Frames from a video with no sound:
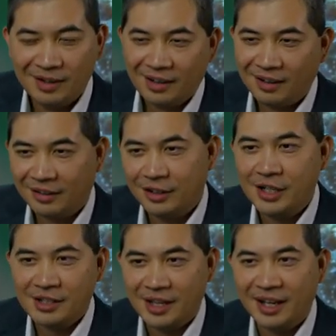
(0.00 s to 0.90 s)
I'll, get a
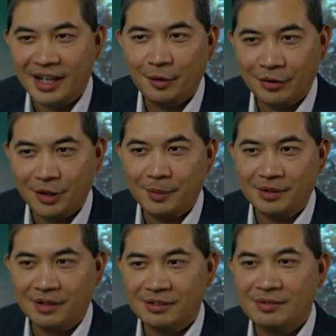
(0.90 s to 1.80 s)
chance to hang out with him and,
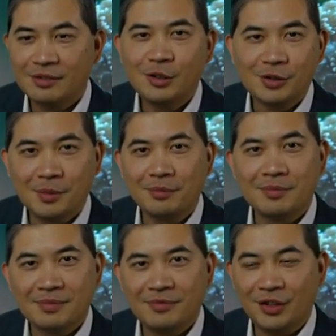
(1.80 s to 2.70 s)
and shoot
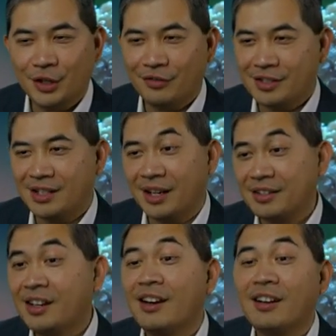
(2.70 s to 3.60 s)
some video of his tanks.
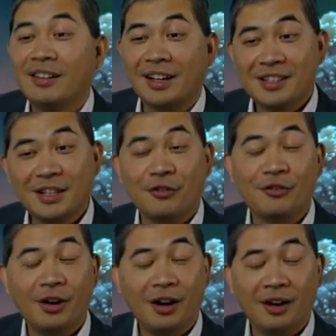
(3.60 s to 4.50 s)
Like I said,
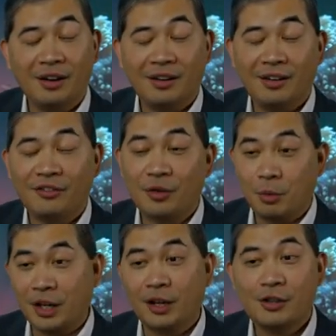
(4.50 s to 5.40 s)
uh, from
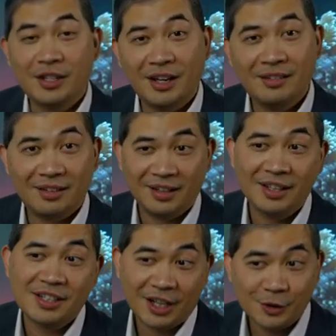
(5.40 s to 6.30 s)
what I understand,
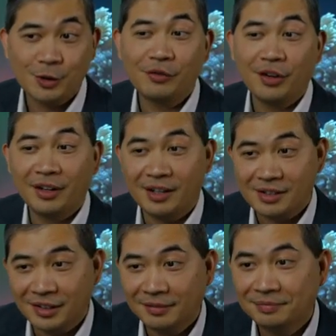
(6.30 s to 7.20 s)
his tank is doing very nicely.